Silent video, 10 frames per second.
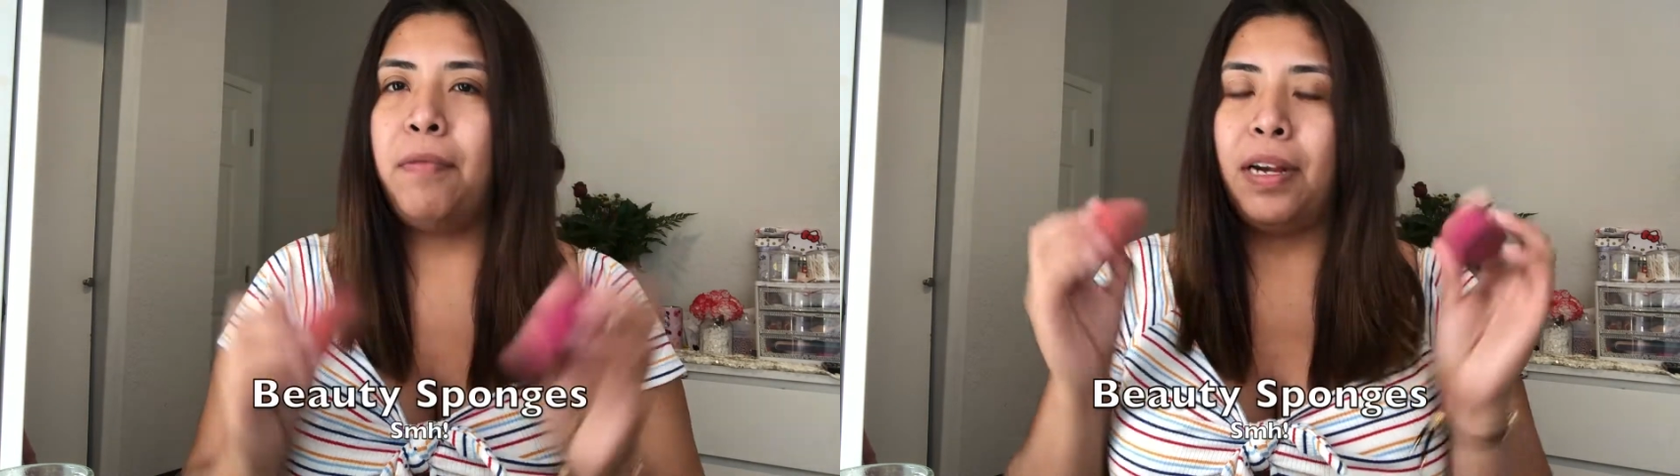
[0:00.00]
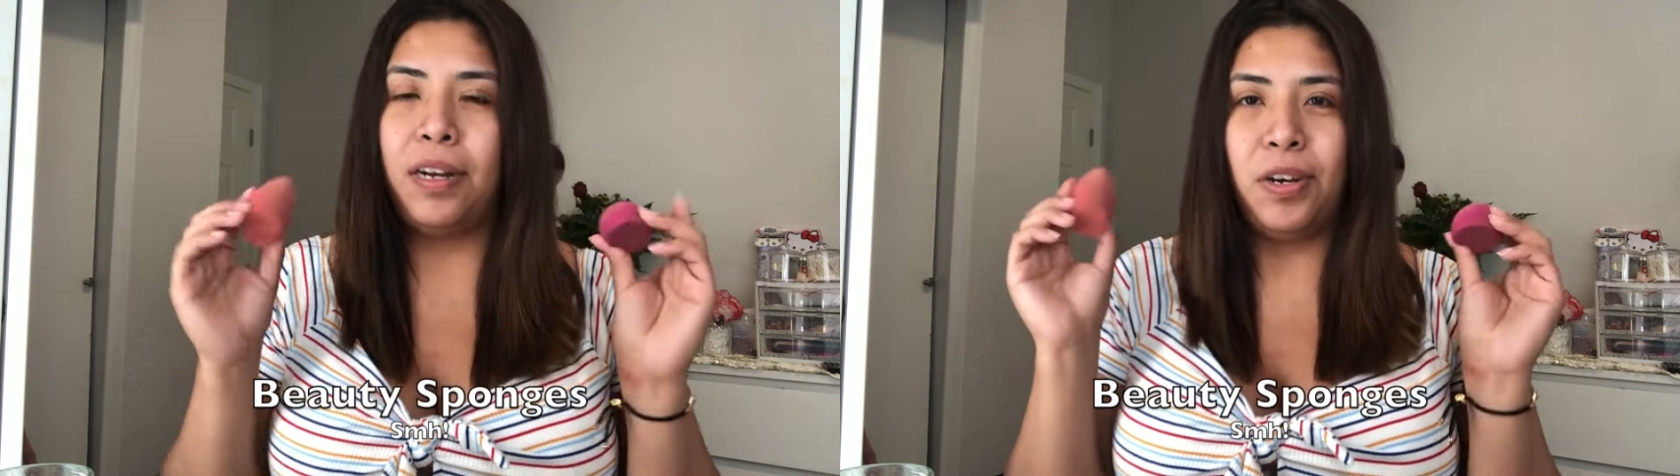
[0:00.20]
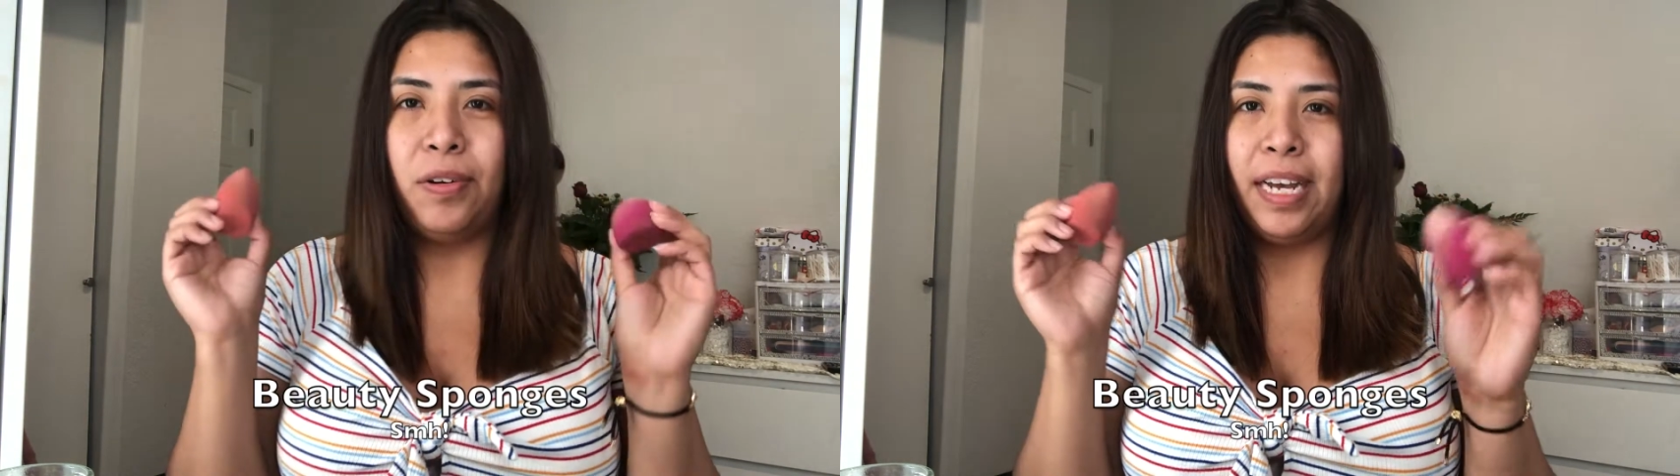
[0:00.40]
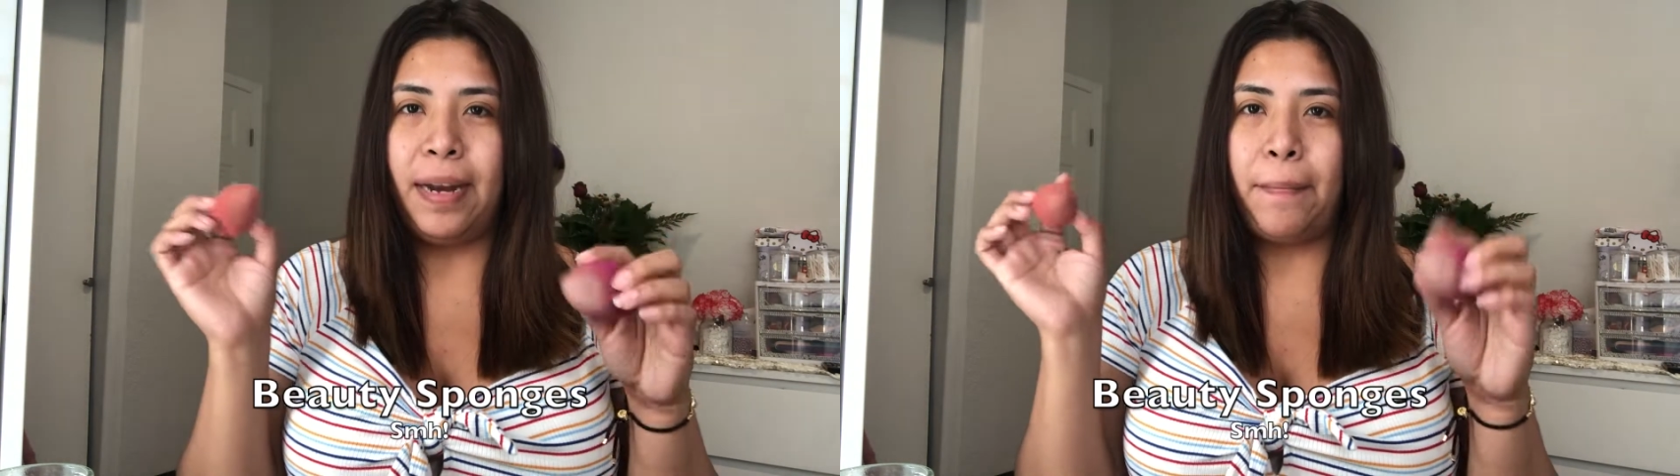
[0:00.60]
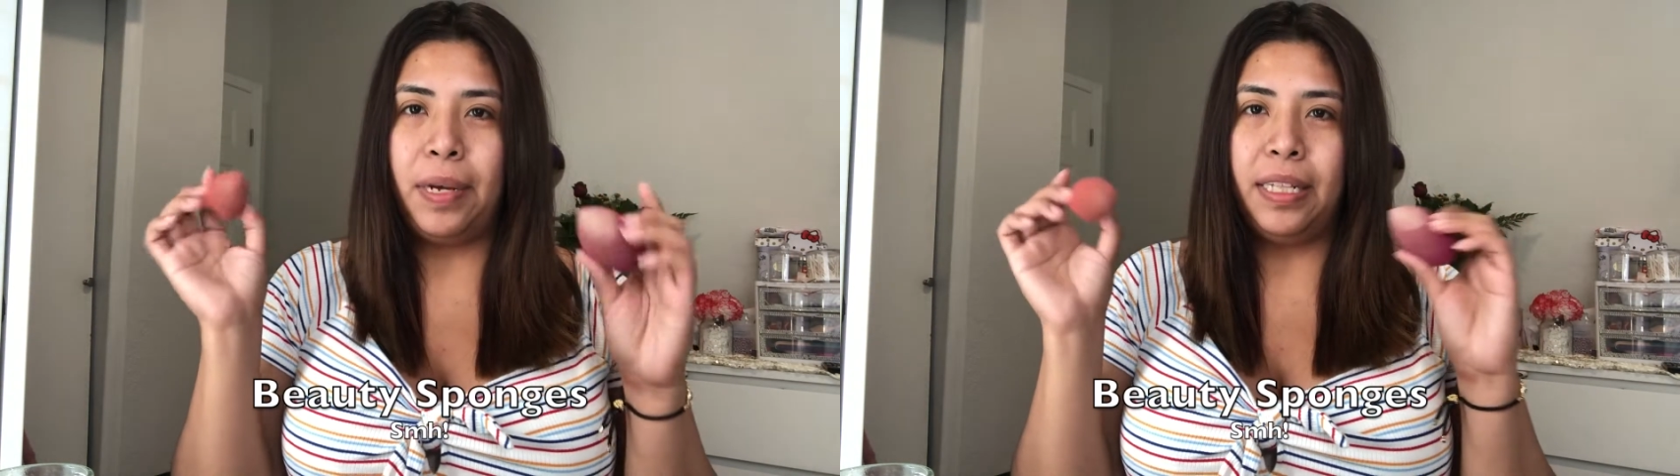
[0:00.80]
We're gonna go ahead
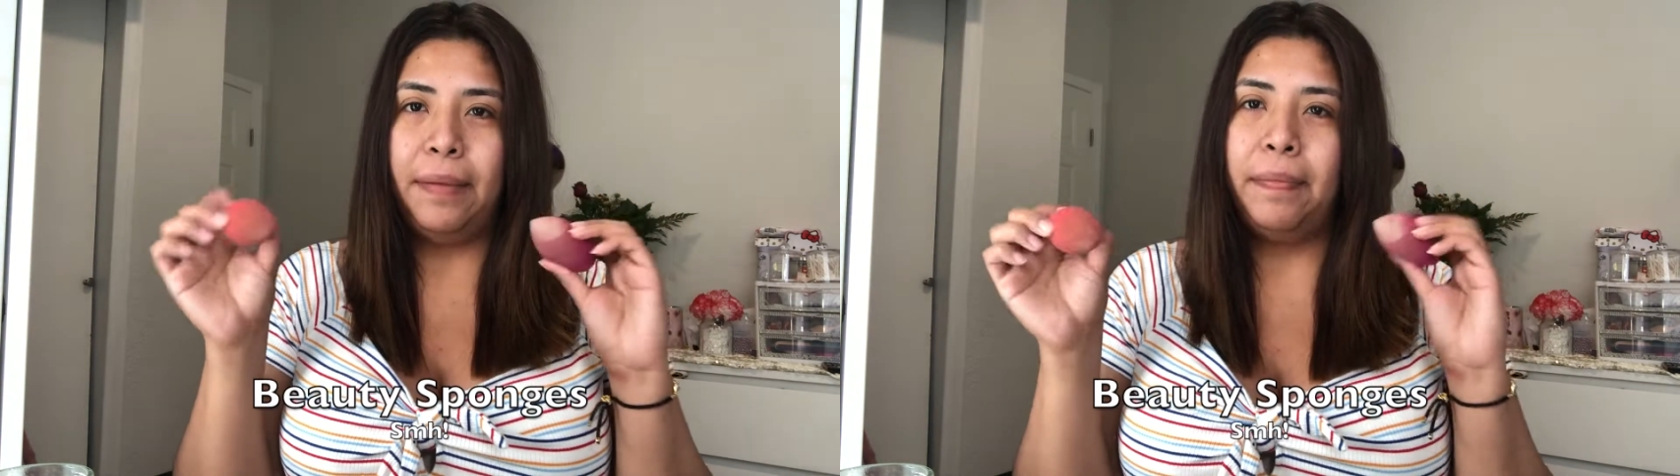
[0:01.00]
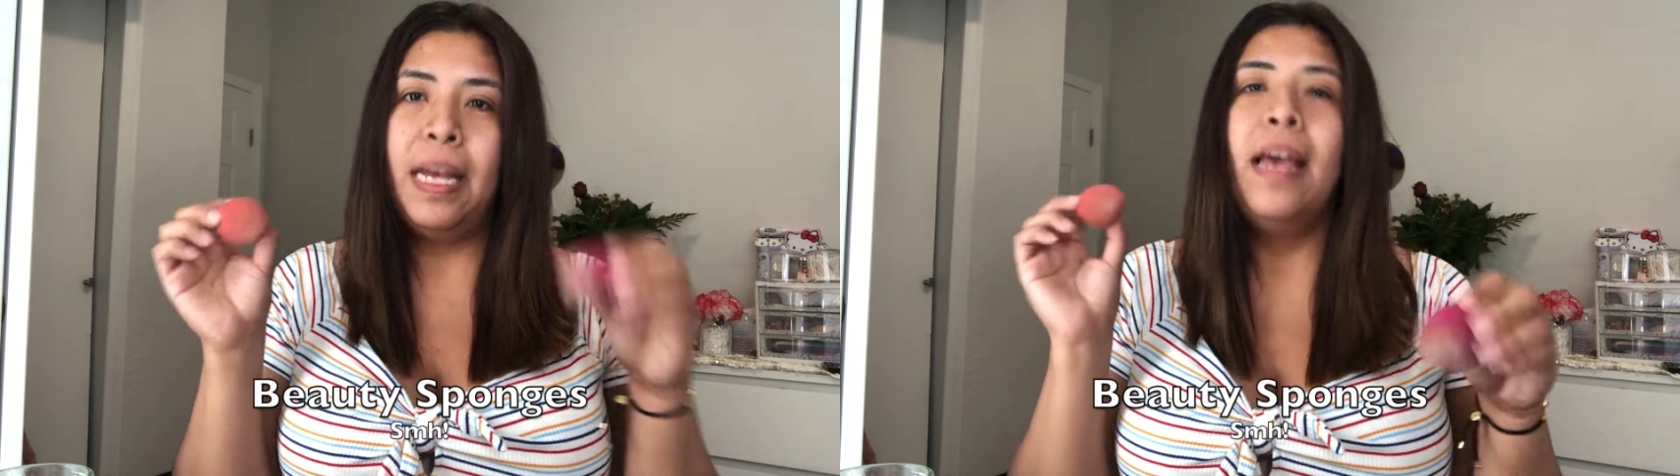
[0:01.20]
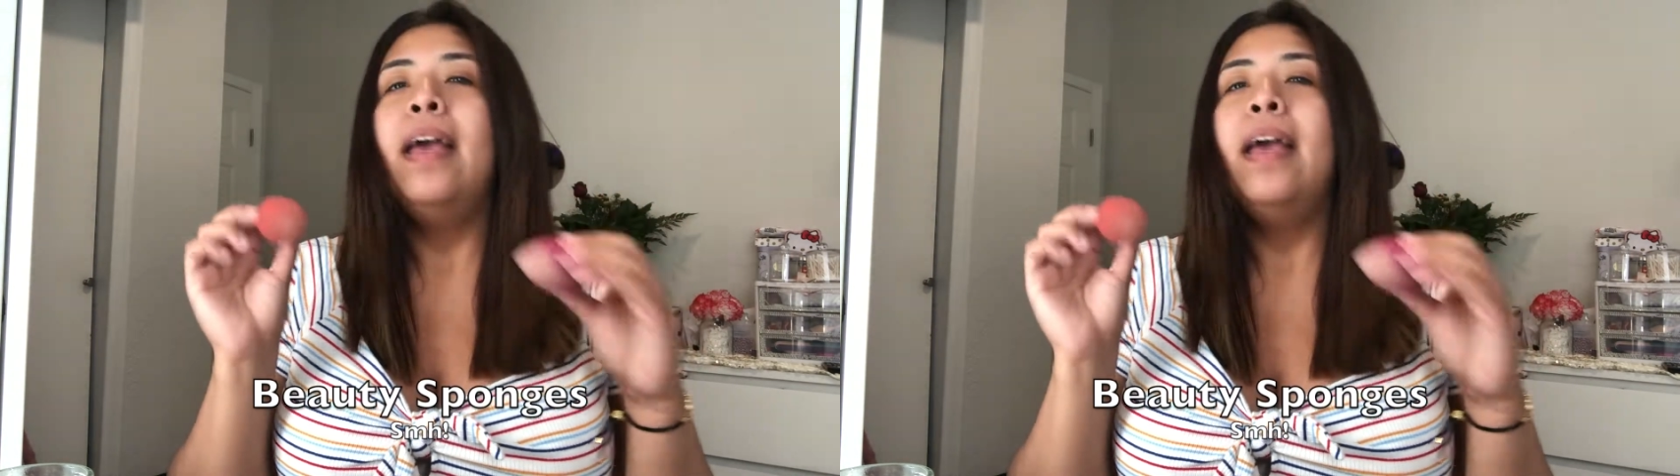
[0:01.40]
and put them